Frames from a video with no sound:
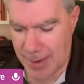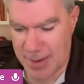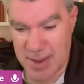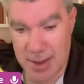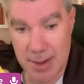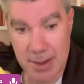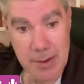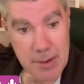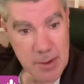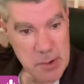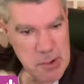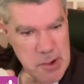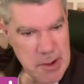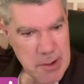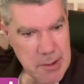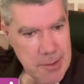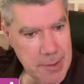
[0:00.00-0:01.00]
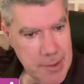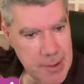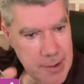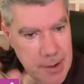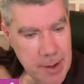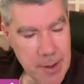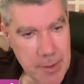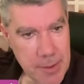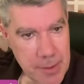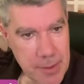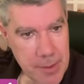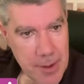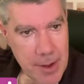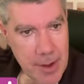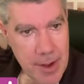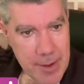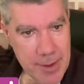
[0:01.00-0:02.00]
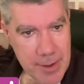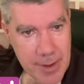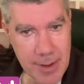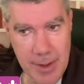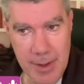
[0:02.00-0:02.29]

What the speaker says: It's a little quicker than I thought,